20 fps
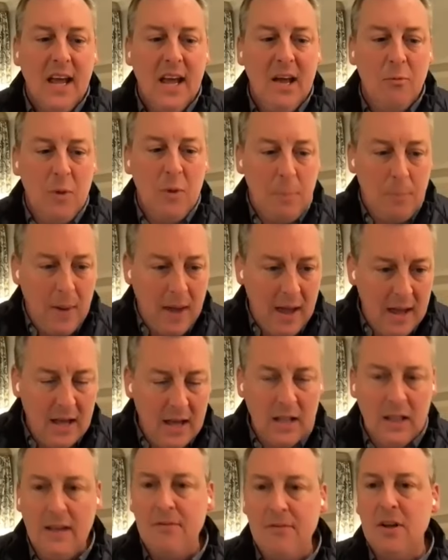And we pay
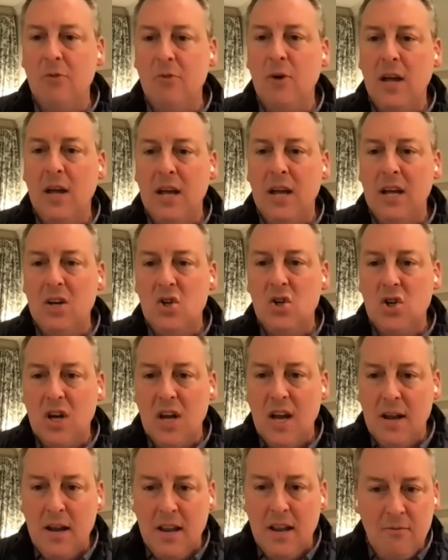a living wage,
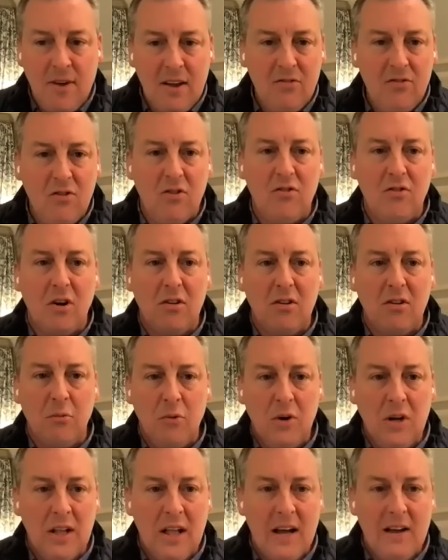and investors start to
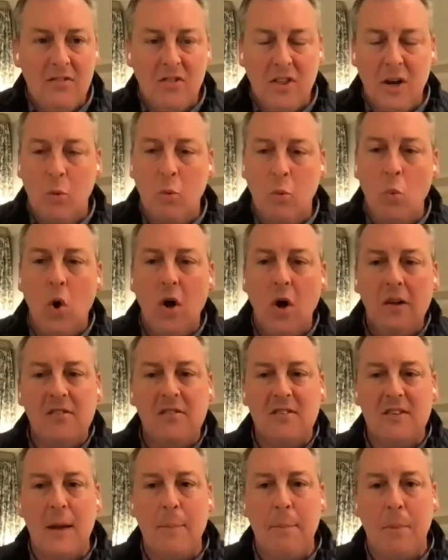realize they're one
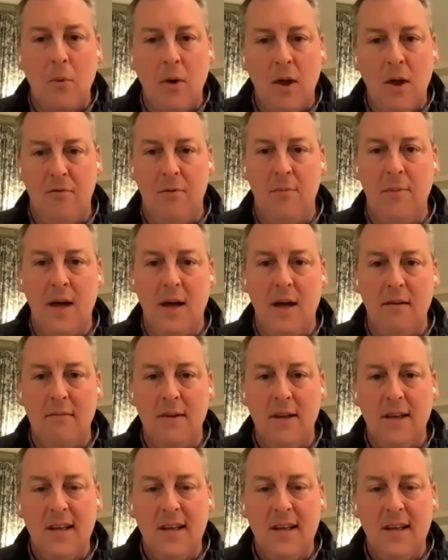step away from that.